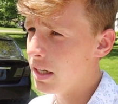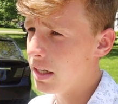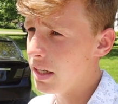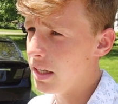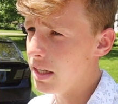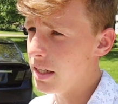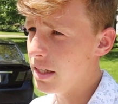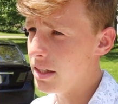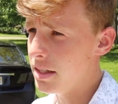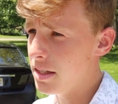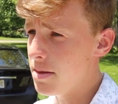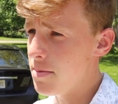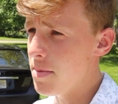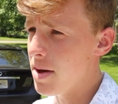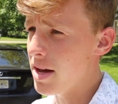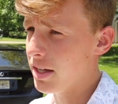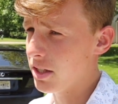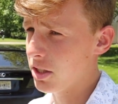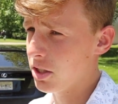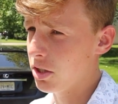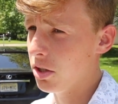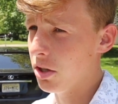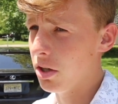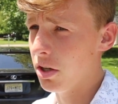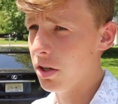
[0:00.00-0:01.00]
is the
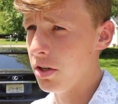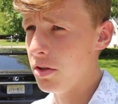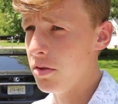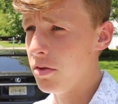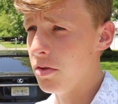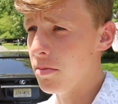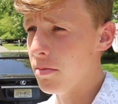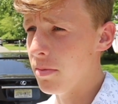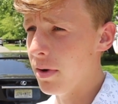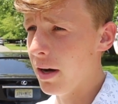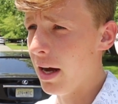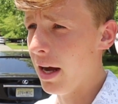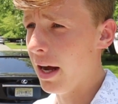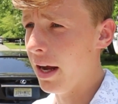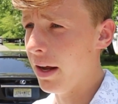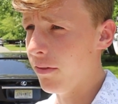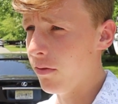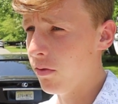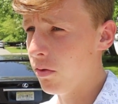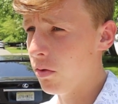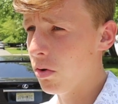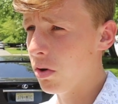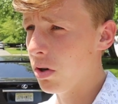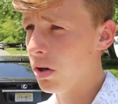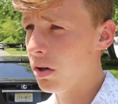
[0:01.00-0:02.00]
best car you can buy
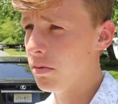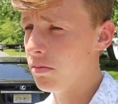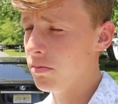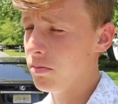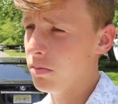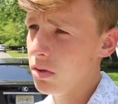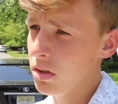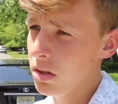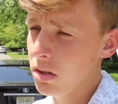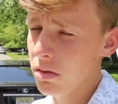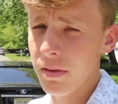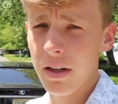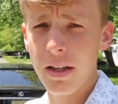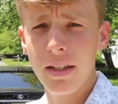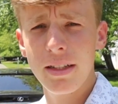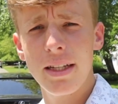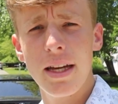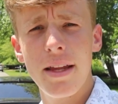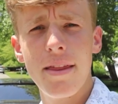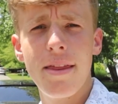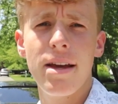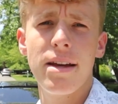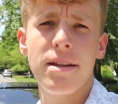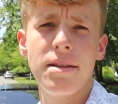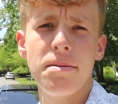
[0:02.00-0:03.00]
for around
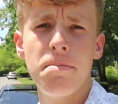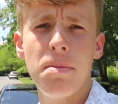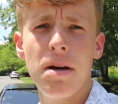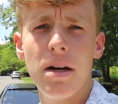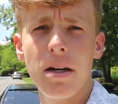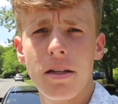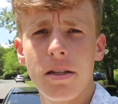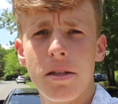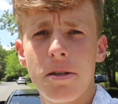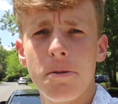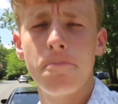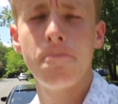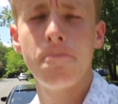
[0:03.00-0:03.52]
10,000 bucks.